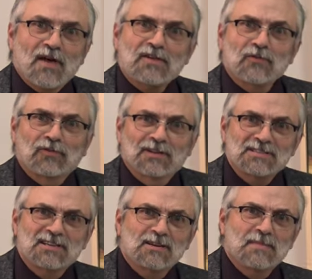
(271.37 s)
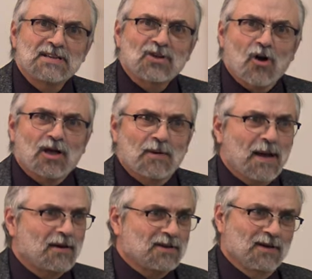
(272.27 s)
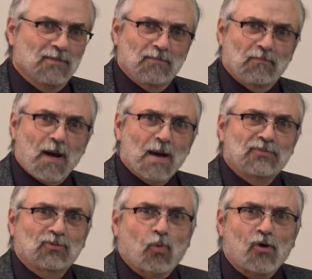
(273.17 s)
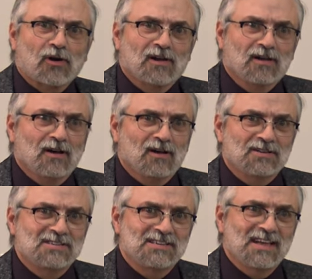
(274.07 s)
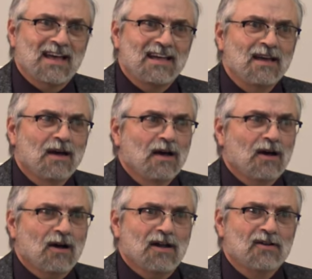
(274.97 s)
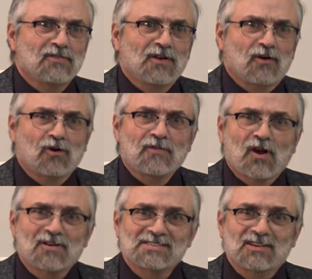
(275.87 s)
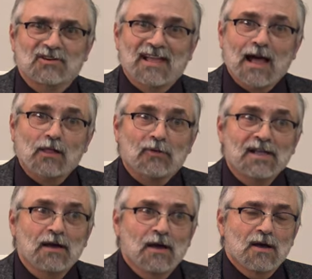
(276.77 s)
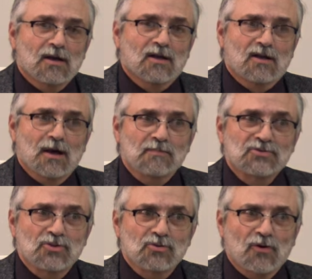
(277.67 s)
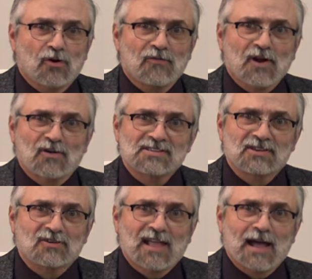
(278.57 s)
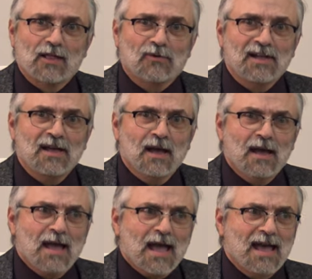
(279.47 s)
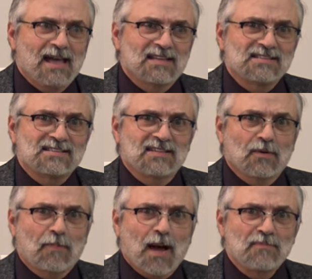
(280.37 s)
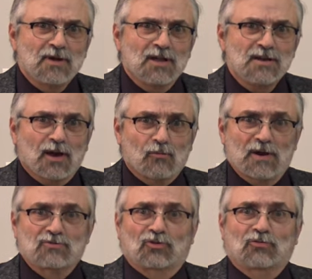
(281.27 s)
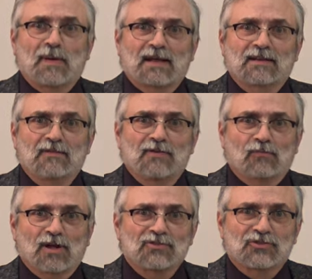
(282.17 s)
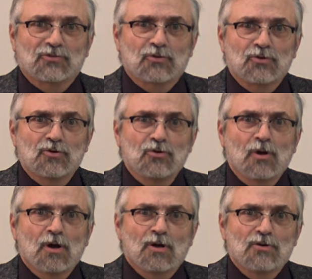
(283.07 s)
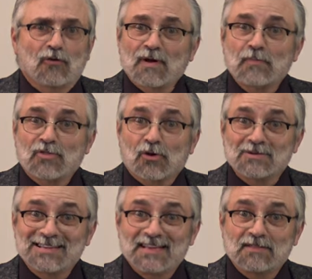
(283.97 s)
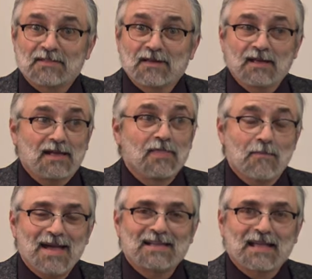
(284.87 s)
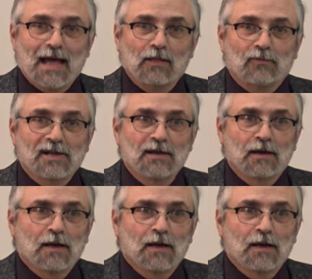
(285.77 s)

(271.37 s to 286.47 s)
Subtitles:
thank you for listening to me talk about Bob's work today here at the Irving Arts Center Gallery. Come to the Irving Arts Center Gallery and see the Bob Nunn, a Retrospective. It runs through November 13th in the main gallery.